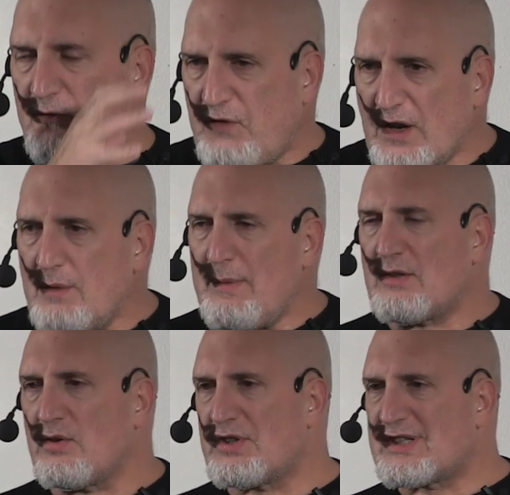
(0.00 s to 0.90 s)

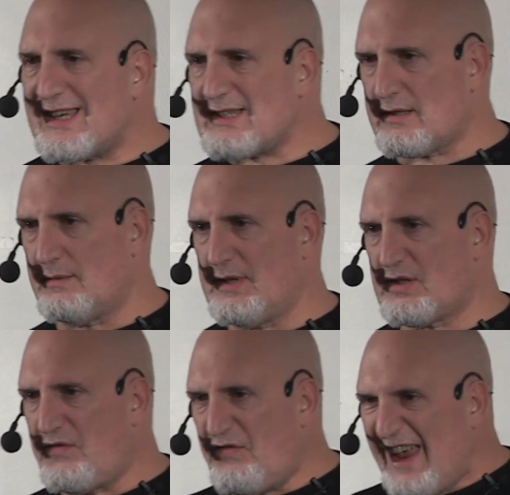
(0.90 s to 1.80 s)
fundamental system,
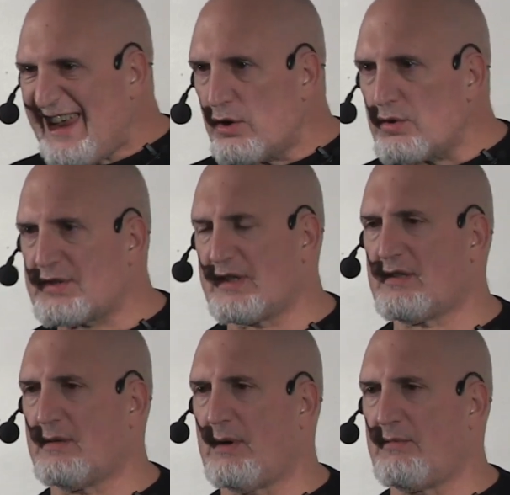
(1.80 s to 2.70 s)
this vagal
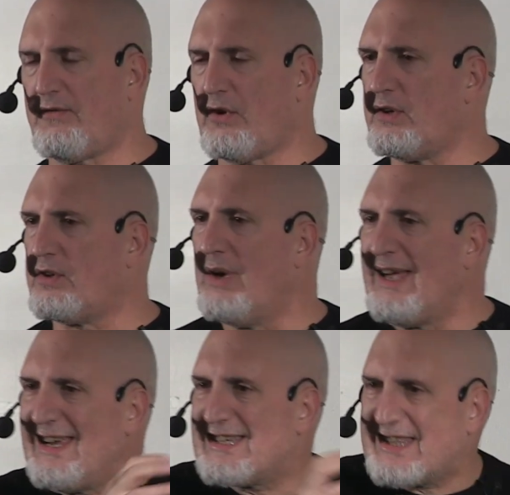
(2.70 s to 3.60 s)
system I'm referring to,
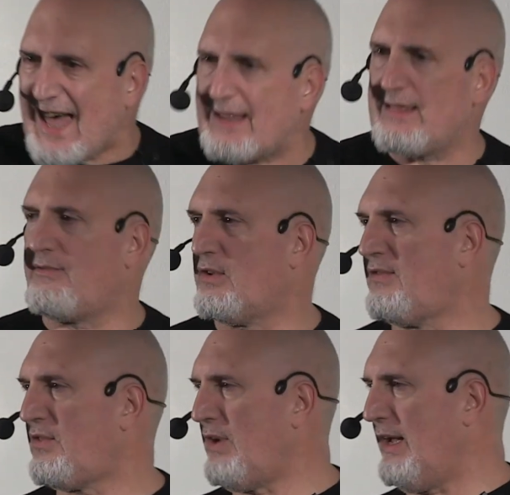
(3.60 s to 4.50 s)
is that level
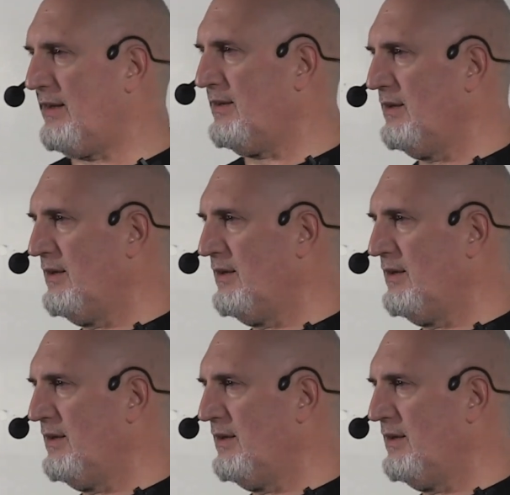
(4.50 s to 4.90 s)
of threat.